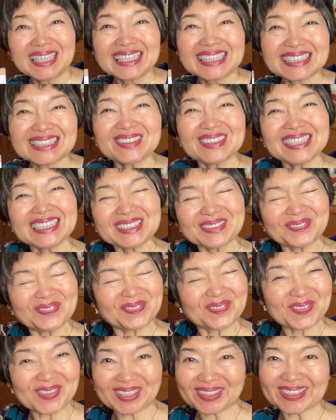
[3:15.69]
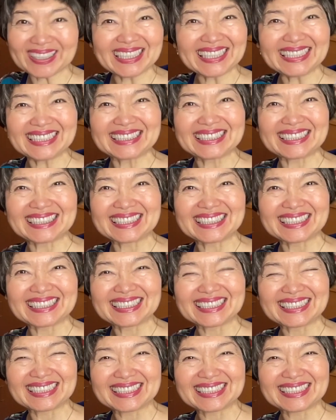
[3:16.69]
So it's very easy.